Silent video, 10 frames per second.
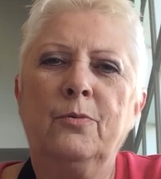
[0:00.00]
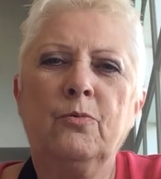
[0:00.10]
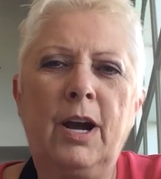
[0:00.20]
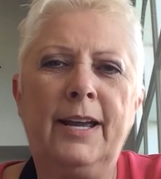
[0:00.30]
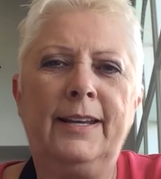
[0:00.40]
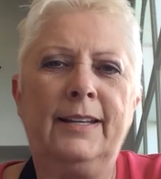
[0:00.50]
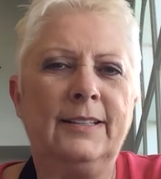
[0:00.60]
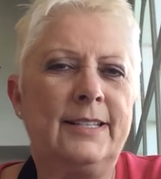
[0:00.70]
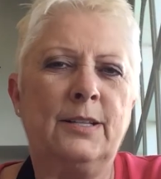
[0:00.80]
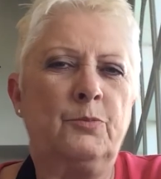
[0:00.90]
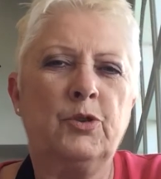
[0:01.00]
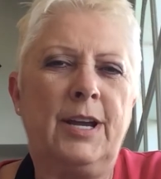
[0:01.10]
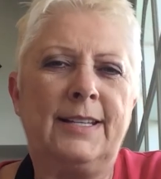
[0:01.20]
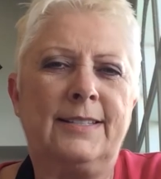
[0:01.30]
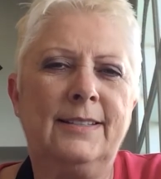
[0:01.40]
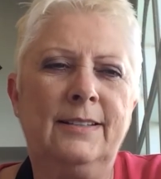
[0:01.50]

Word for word: right unless I'm dressed.